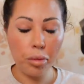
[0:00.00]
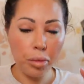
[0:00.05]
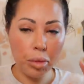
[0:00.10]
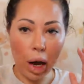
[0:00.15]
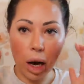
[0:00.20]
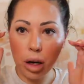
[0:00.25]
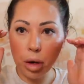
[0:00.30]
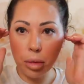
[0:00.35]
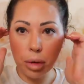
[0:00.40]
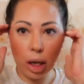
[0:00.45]

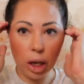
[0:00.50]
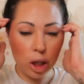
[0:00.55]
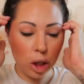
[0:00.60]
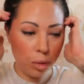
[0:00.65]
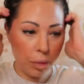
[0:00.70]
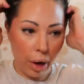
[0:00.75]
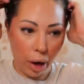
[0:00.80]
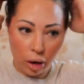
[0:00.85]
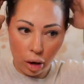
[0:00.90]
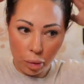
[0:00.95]
Powder
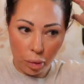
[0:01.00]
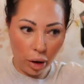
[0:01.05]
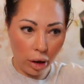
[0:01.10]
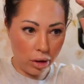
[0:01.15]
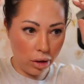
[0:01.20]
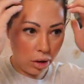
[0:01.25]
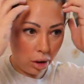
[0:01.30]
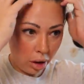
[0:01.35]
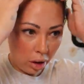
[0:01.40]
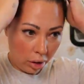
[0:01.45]
blush, powder
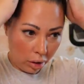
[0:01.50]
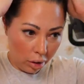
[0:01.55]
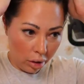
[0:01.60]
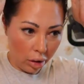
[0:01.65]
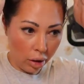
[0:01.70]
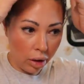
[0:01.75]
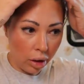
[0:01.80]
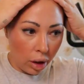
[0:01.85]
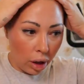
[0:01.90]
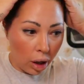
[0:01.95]
bronzer,
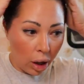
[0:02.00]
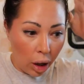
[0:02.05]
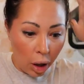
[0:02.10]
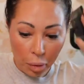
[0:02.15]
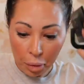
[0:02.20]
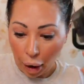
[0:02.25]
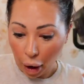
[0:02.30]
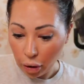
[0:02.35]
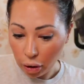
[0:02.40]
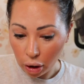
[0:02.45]

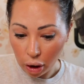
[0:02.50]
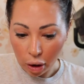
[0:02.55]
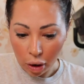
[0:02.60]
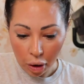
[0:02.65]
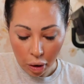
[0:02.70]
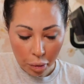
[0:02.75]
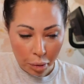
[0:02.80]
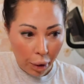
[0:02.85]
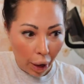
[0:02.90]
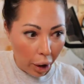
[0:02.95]

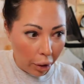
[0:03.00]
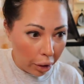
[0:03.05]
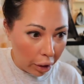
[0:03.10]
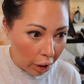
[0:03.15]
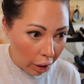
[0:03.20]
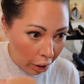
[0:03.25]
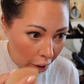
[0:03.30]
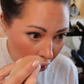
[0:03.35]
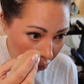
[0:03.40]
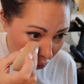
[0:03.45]
powder,
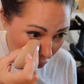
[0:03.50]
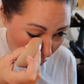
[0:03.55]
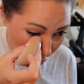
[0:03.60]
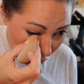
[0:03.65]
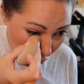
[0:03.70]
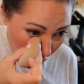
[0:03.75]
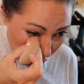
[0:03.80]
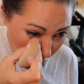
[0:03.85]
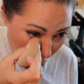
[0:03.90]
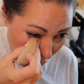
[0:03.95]
powder for
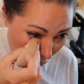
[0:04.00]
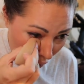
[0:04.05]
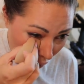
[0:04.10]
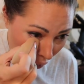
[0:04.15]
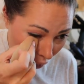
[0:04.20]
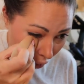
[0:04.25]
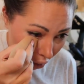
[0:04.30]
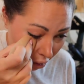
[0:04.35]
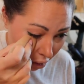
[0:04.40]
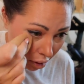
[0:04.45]
underneath my
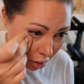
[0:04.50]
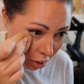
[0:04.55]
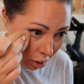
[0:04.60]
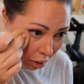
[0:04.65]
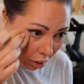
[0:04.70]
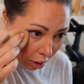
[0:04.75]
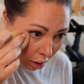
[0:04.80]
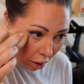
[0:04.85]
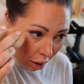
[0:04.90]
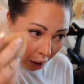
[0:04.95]

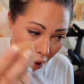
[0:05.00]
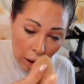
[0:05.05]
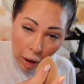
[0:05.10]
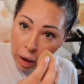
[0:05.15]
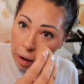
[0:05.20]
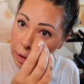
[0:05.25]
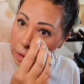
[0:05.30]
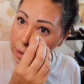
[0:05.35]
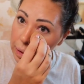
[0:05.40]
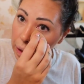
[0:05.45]
eyes
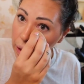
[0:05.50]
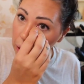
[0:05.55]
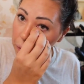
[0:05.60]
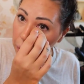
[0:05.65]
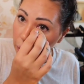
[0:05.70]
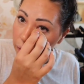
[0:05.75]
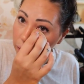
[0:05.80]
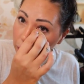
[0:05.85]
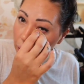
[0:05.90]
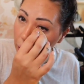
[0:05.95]
and setting
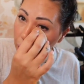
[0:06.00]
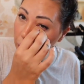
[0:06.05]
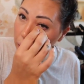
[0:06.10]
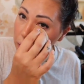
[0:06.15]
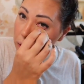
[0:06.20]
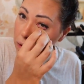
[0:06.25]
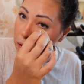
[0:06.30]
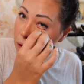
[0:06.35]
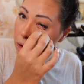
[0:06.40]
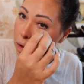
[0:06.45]
my
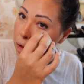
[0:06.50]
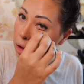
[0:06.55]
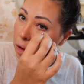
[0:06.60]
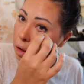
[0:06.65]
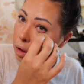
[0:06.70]
face.